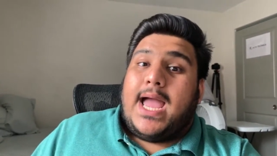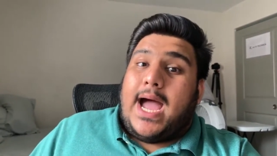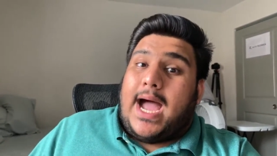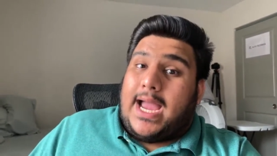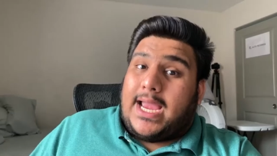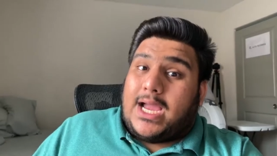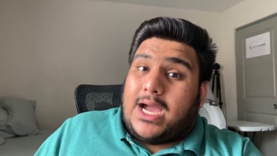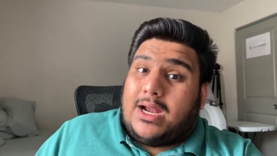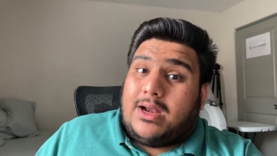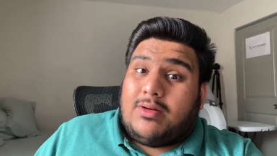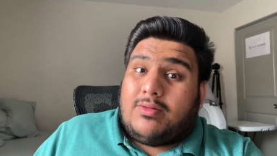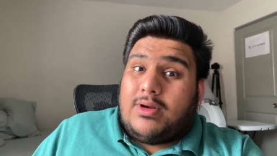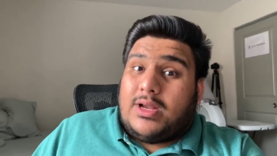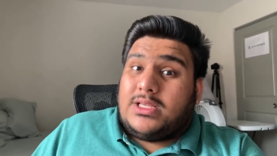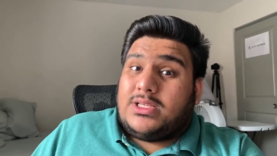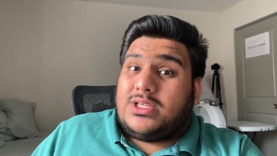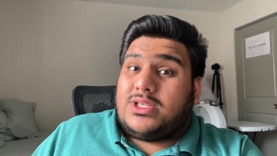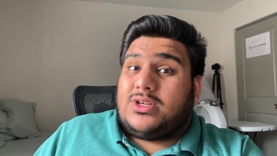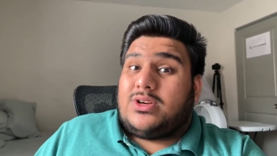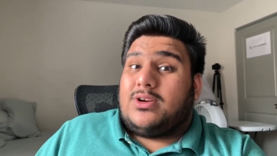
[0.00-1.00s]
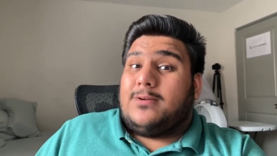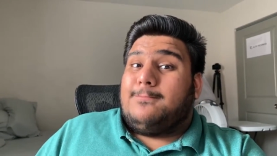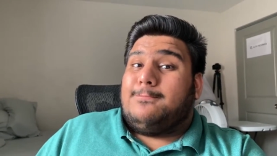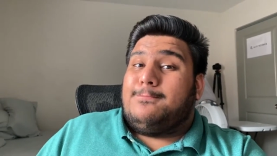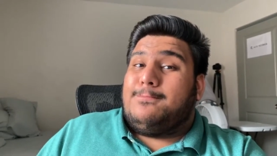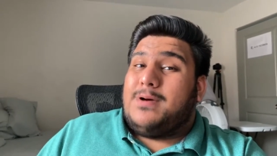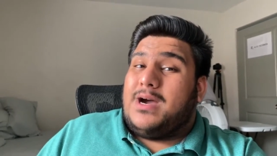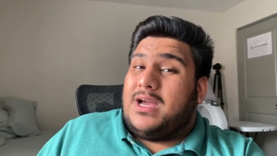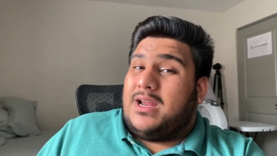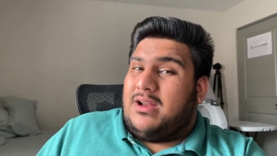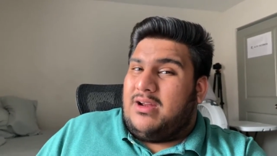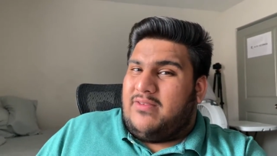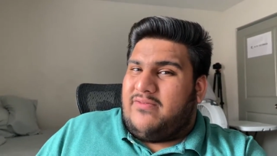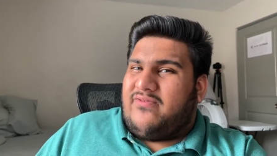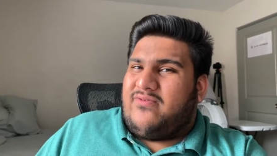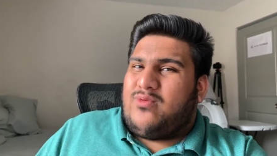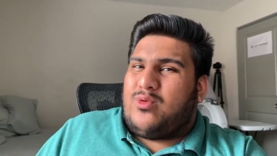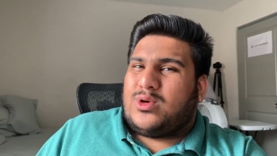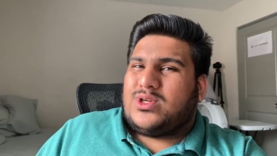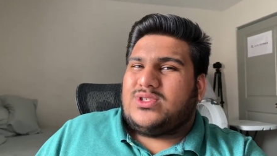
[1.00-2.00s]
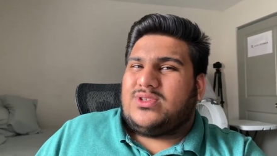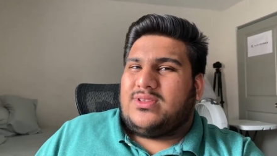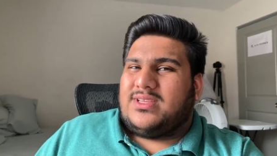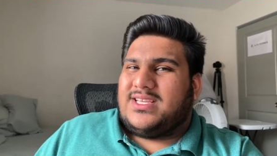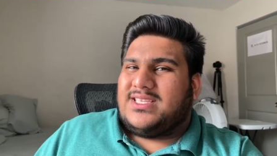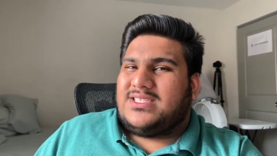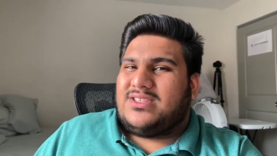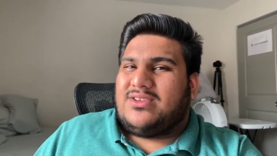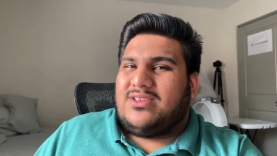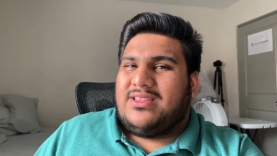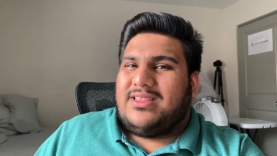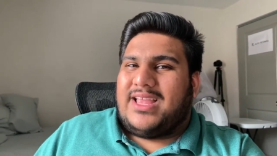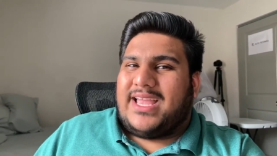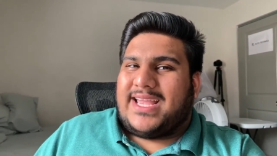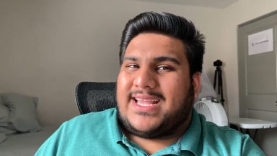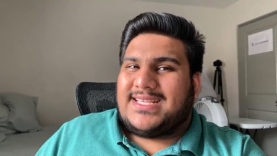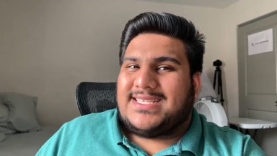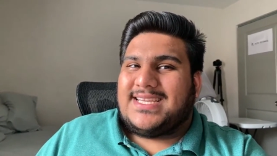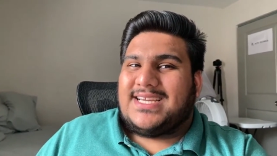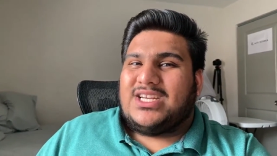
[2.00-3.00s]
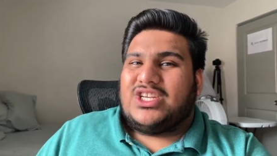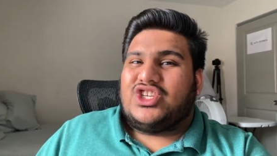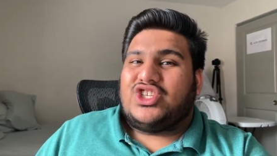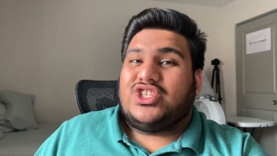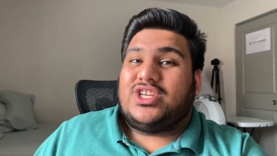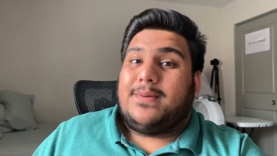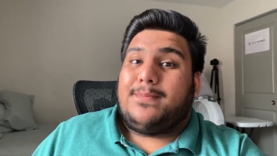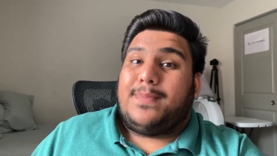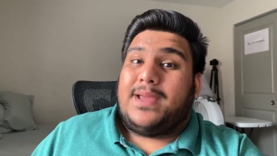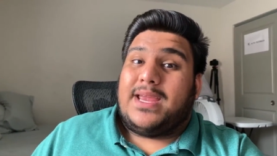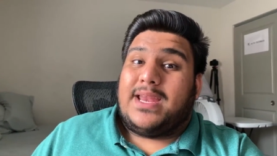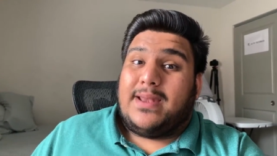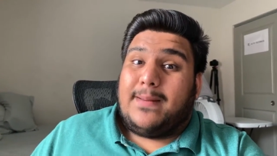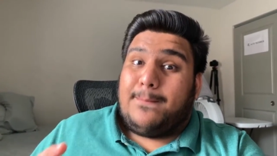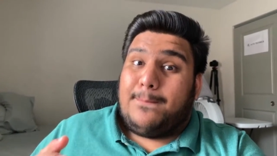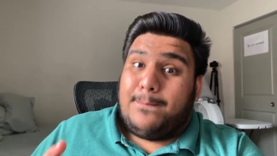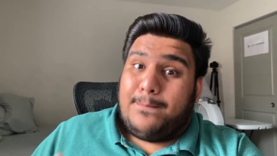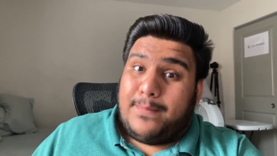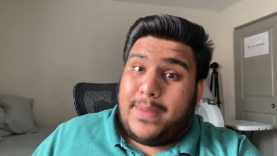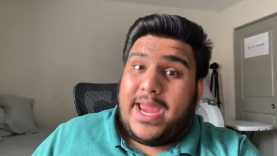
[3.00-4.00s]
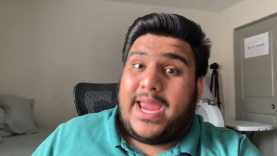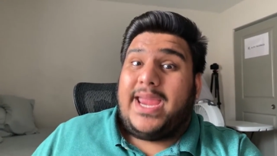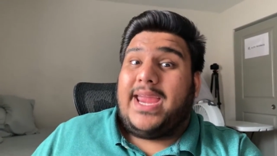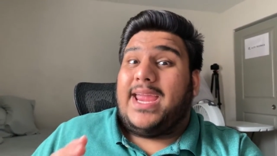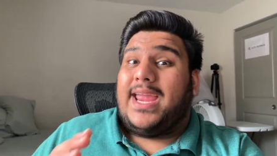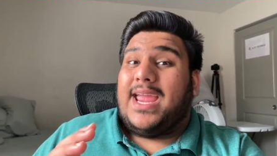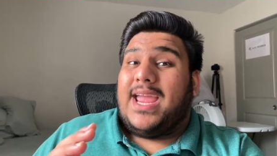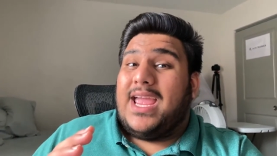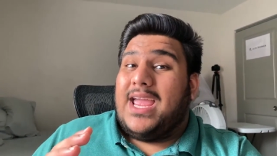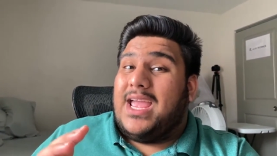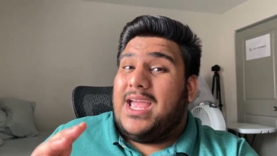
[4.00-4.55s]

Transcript: I got it registered, but unfortunately, it's looking like it's gonna ship in May,